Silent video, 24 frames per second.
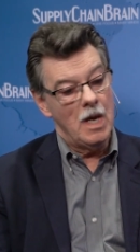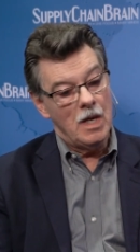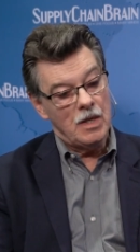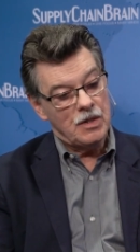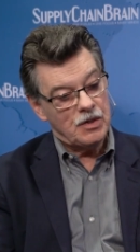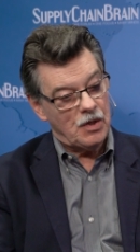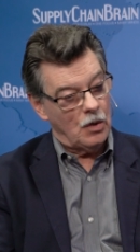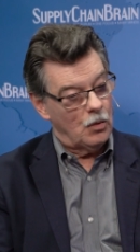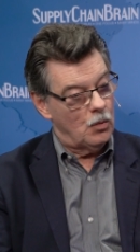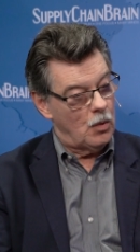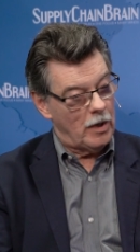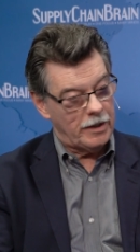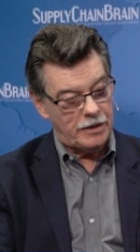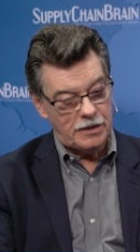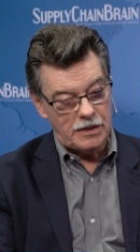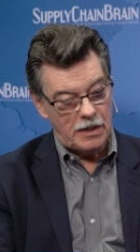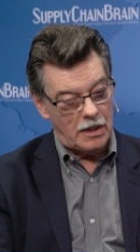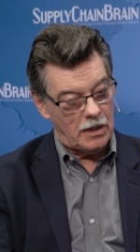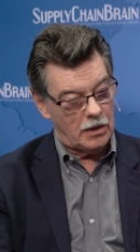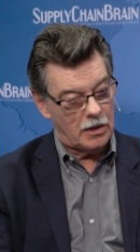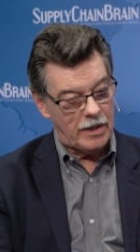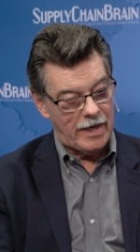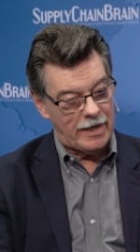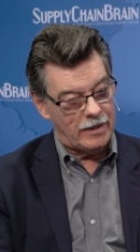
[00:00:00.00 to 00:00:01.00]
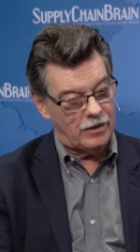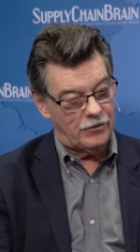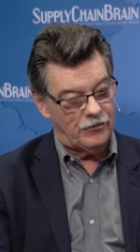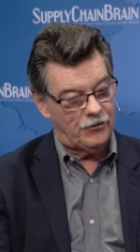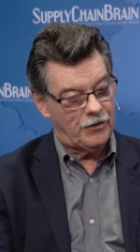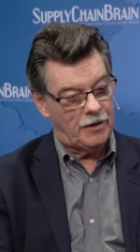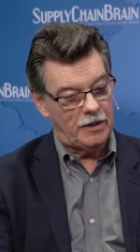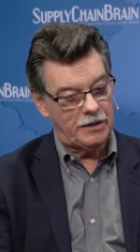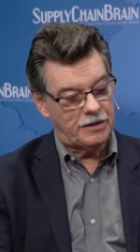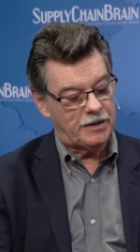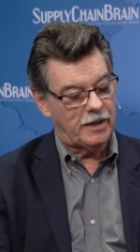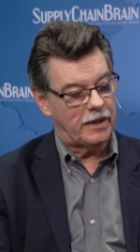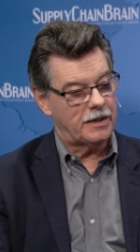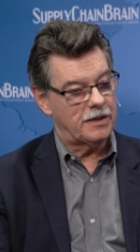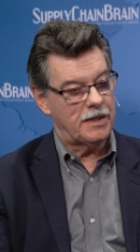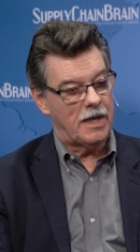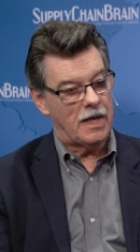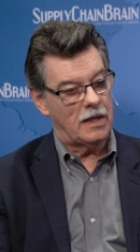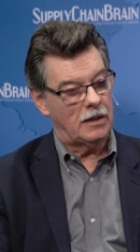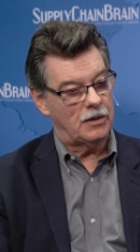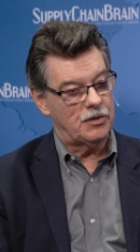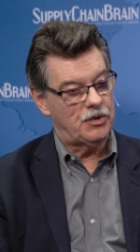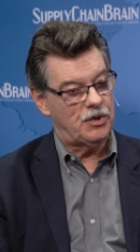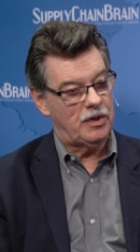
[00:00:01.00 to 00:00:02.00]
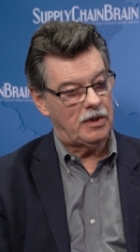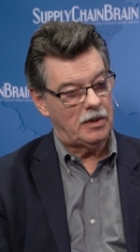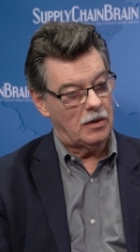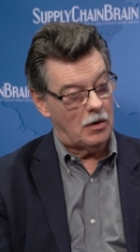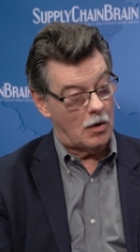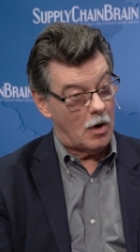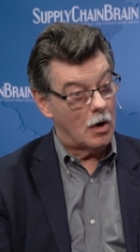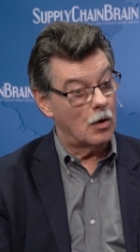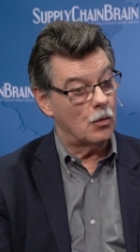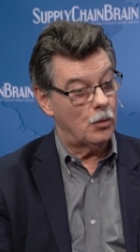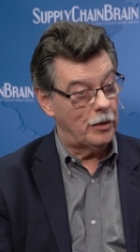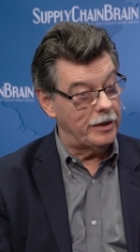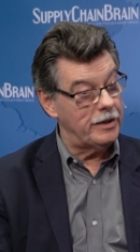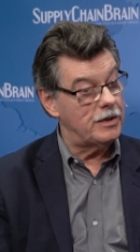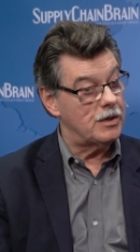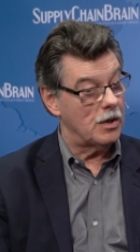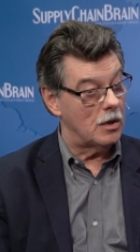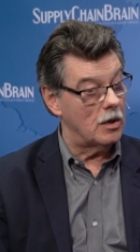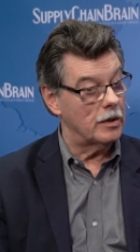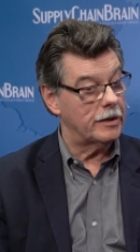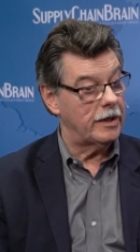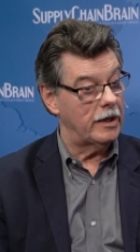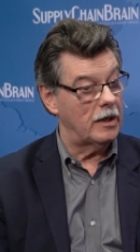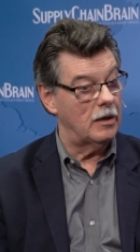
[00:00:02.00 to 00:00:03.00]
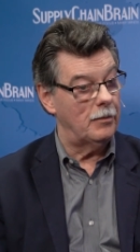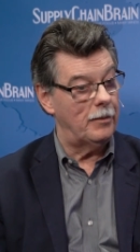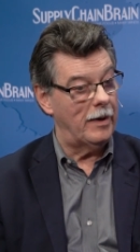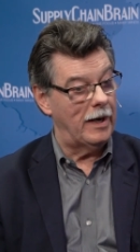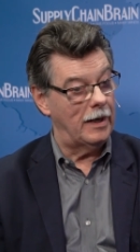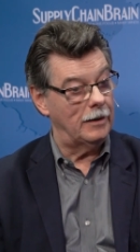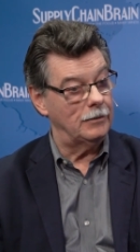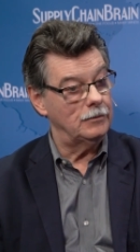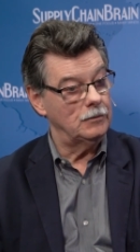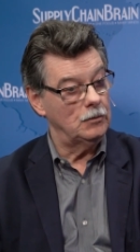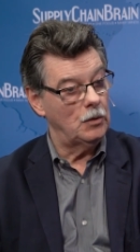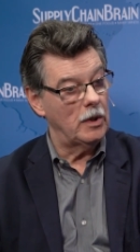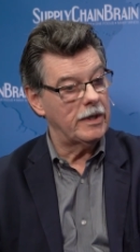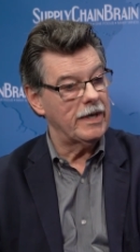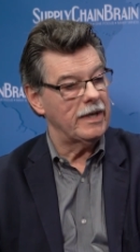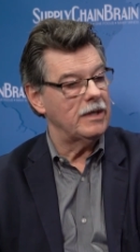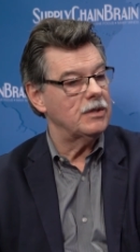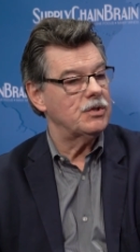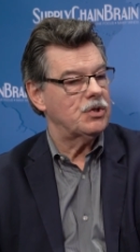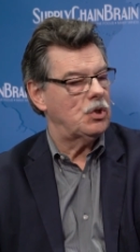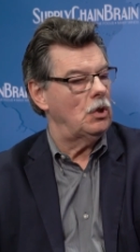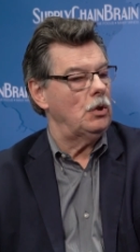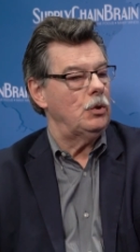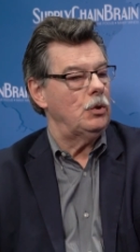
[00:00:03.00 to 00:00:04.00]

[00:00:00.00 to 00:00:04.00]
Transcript: So what uh, kind of uh, technology are we talking about? What kind of solutions?